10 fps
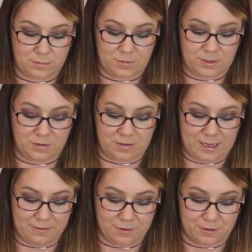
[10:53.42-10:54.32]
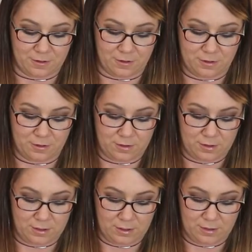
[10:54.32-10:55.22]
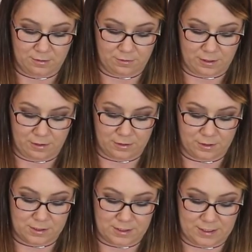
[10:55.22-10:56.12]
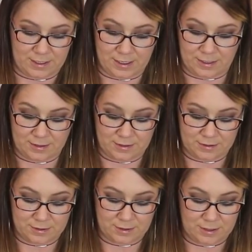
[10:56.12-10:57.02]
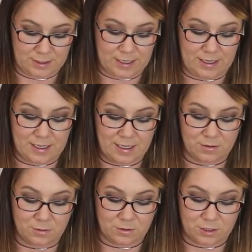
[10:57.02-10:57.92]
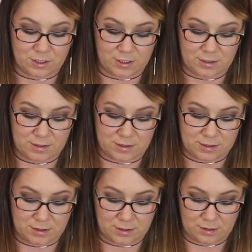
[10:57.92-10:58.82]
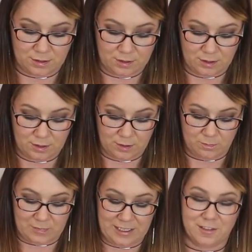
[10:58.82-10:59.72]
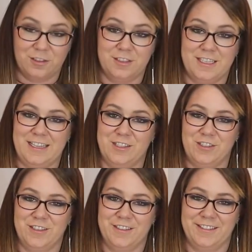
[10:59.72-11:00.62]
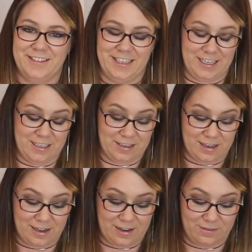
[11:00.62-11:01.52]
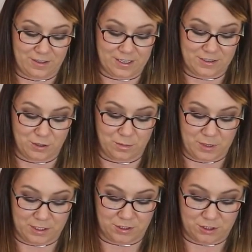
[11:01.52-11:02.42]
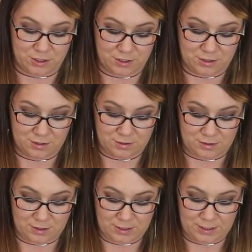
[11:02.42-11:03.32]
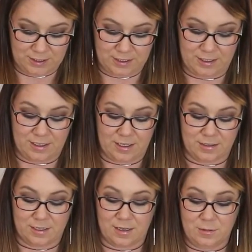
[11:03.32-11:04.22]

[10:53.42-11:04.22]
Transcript: little lavender flowers, and I think it will just make it look nicer, like have a nicer bunch. And I'm